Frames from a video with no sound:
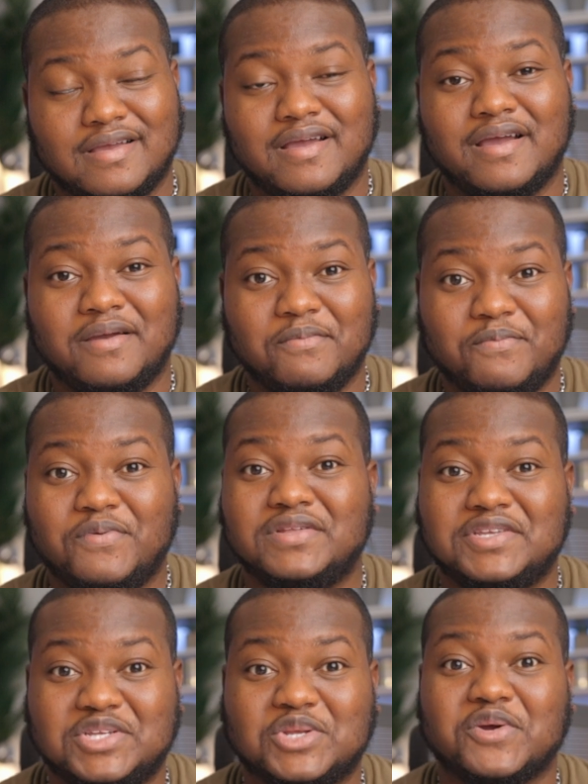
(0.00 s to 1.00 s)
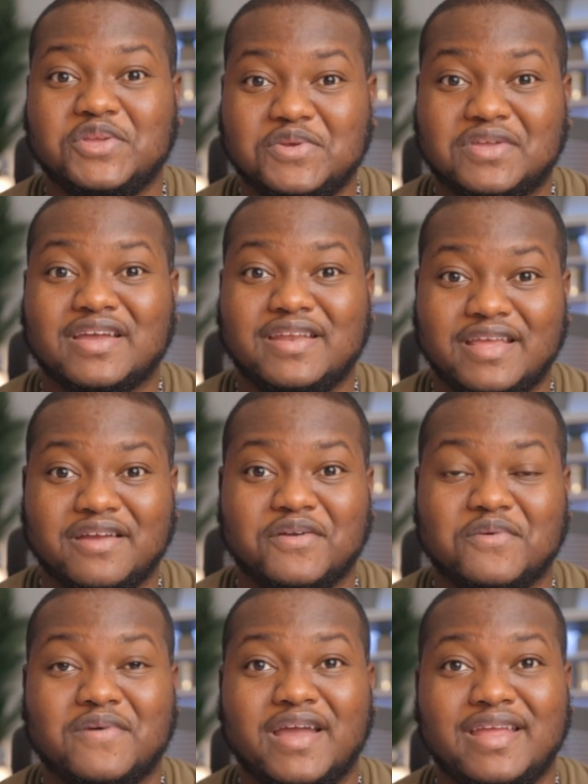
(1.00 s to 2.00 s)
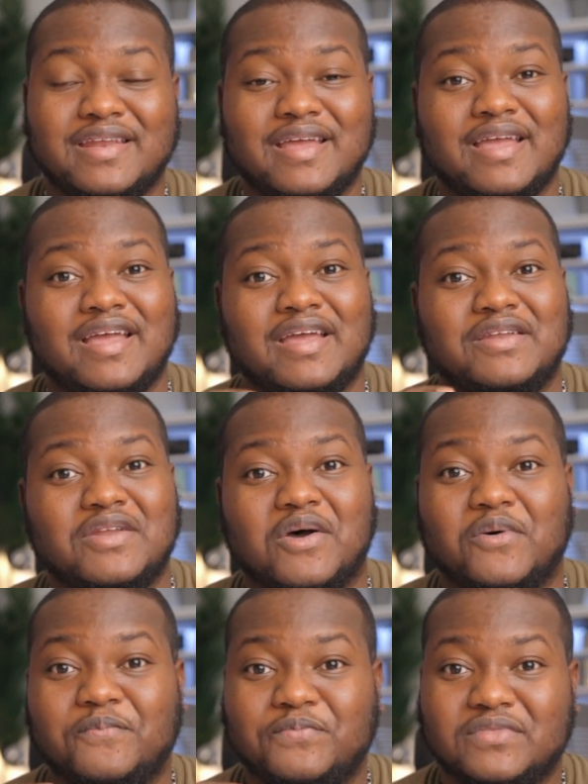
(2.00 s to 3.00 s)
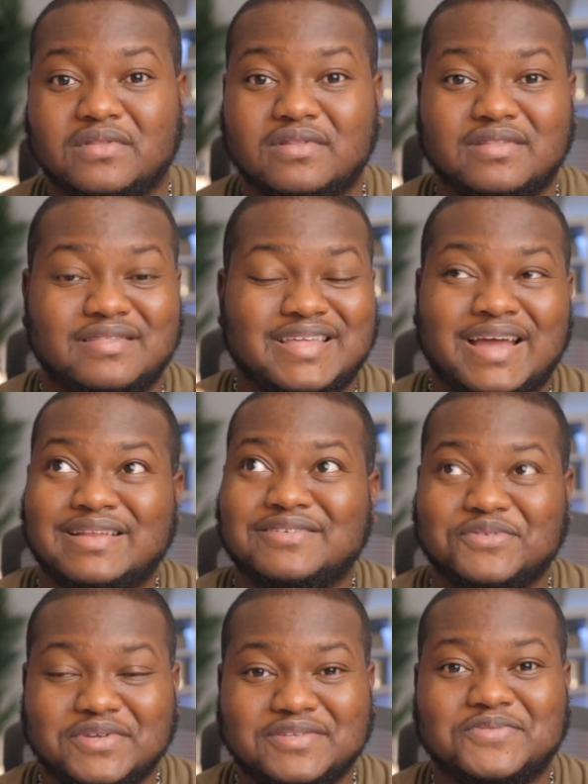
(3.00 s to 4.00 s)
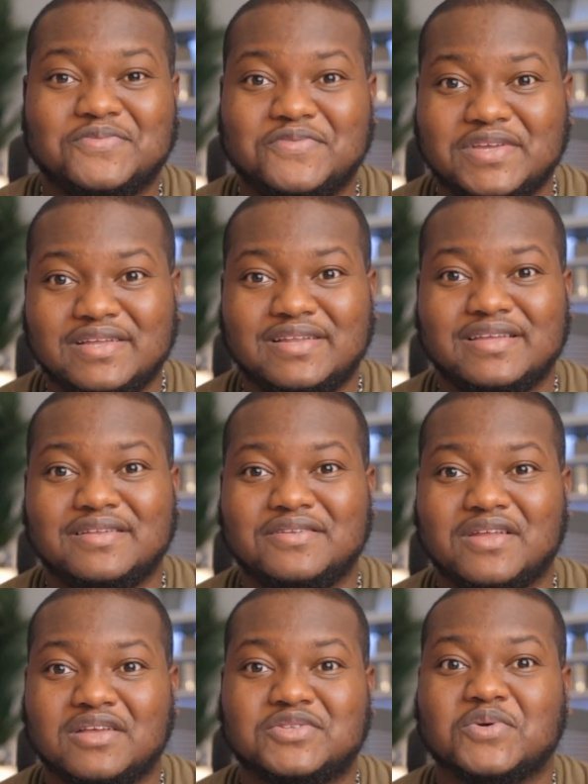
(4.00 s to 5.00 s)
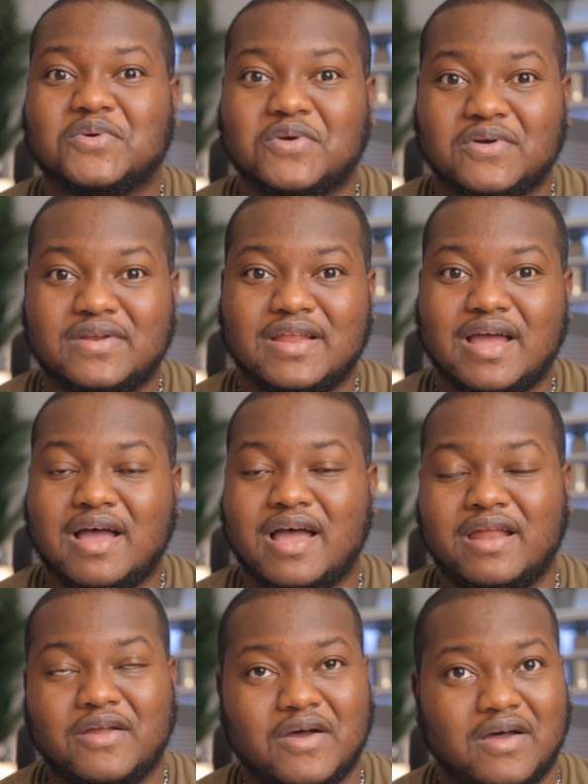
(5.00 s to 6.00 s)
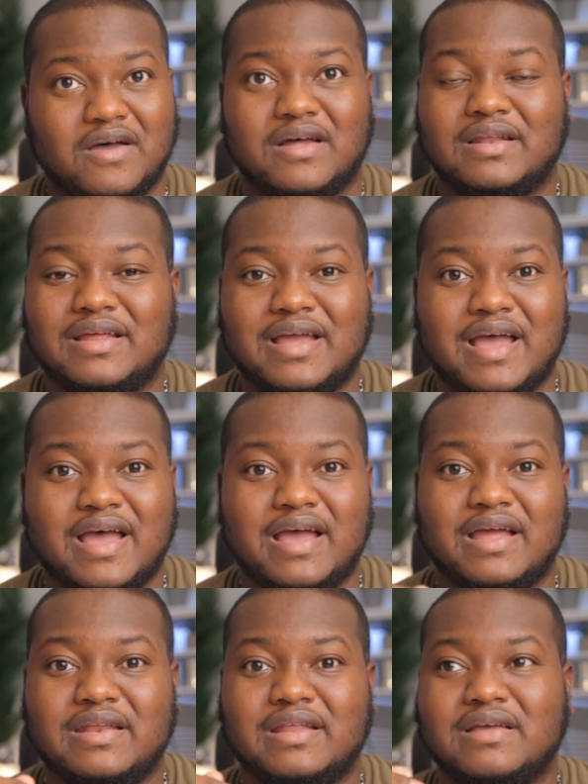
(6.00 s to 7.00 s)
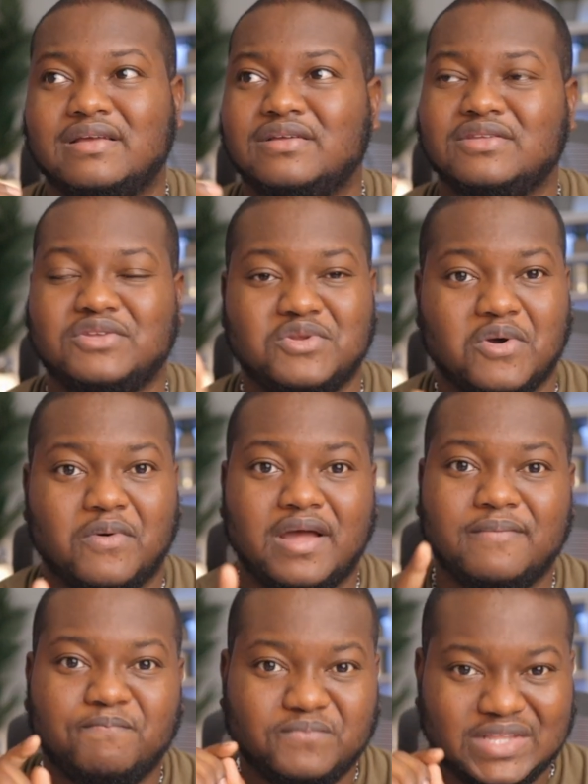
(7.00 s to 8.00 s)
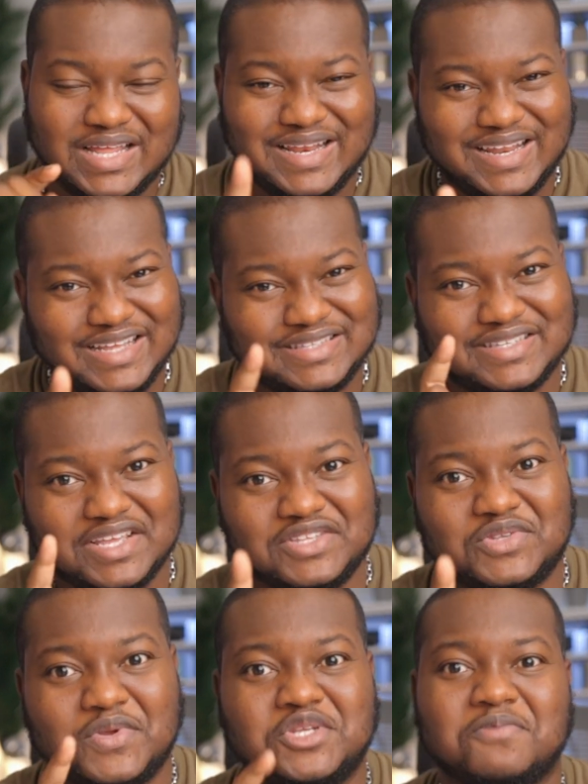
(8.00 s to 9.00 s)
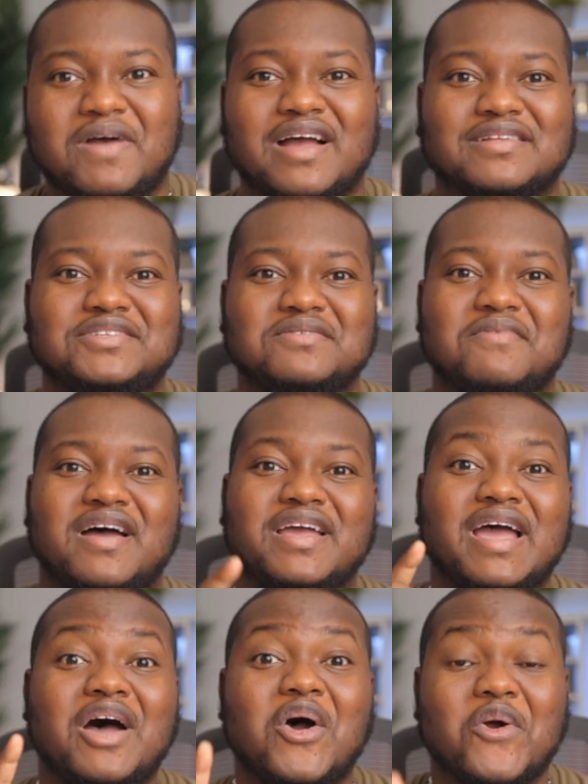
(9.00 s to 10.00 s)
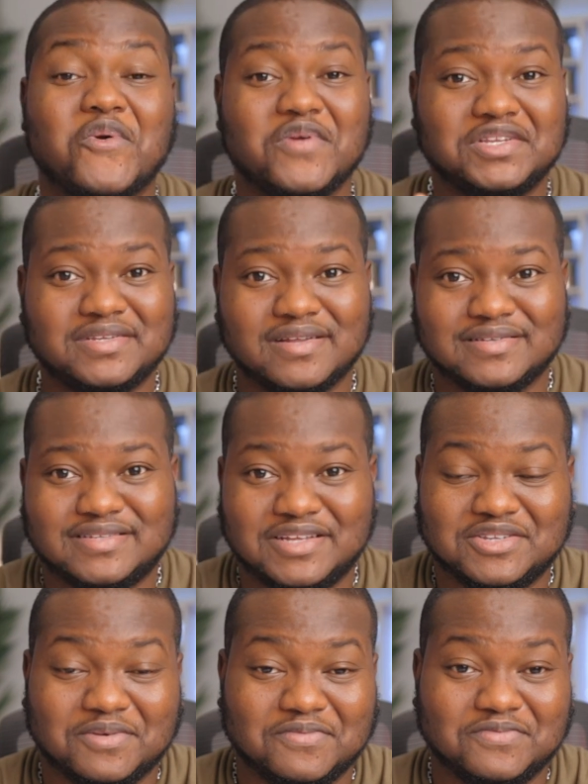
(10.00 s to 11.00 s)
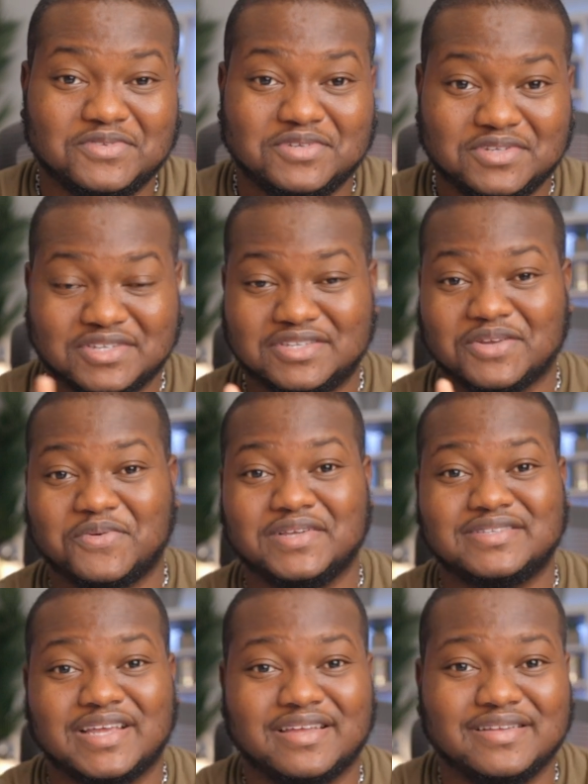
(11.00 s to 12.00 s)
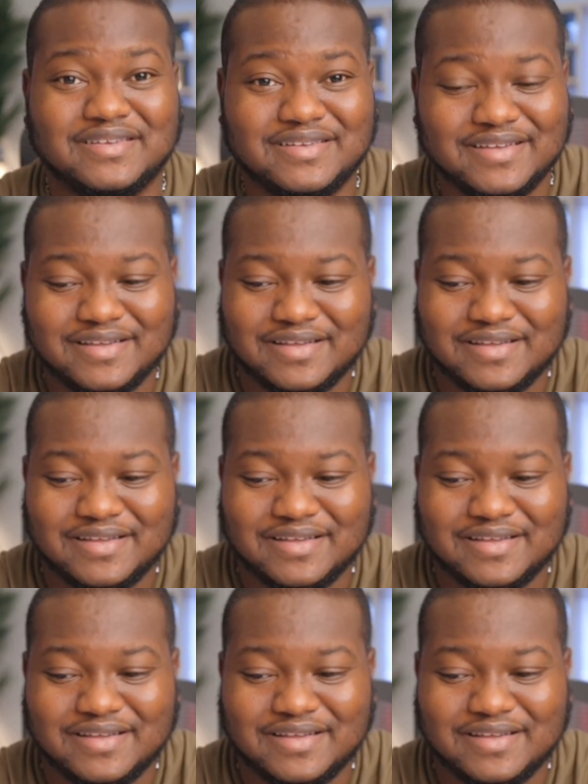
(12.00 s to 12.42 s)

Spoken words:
I'm pretty sure you can hear it, right? Now, that is really not so good at all. And you know what? Let's switch back to my original setup. Just a quick second.